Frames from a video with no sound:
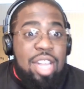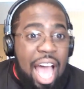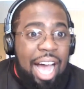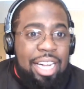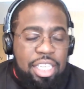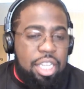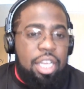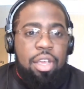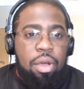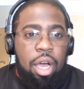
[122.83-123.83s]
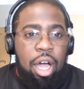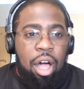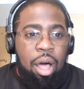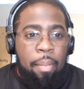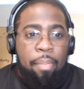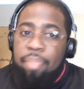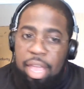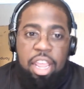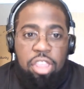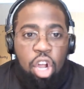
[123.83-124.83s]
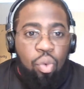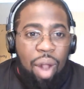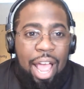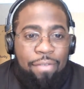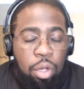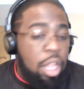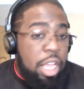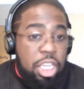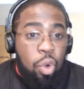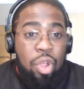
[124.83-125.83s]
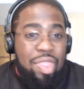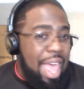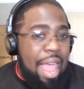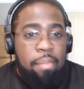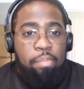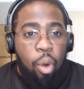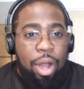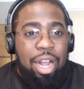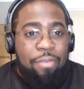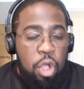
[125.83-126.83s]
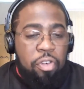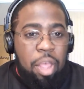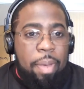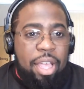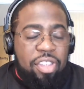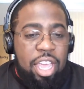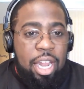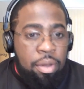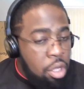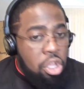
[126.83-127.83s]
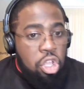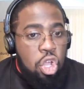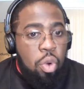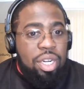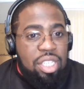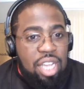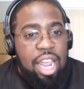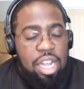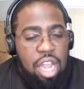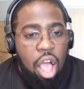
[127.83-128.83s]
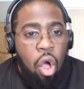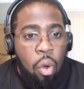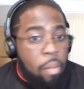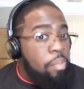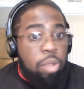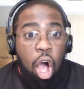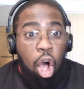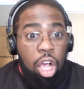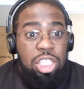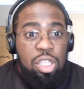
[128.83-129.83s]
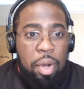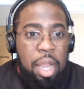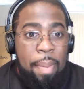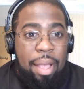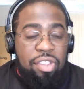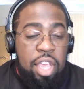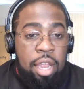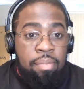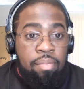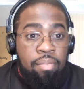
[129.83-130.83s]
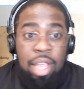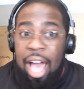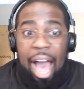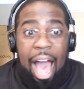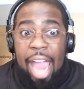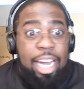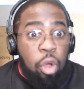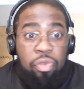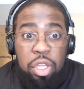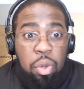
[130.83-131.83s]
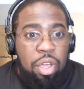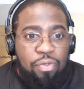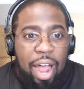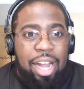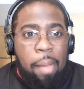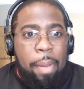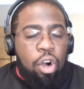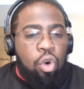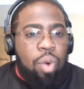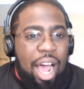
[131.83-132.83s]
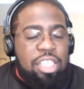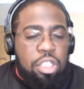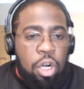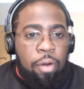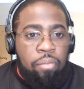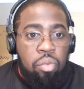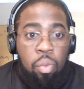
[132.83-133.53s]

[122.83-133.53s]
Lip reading: not beating their rival. And so on that point of view for the Big Ten, you would say no. Also in the Big Ten, I don't think you can find a better roster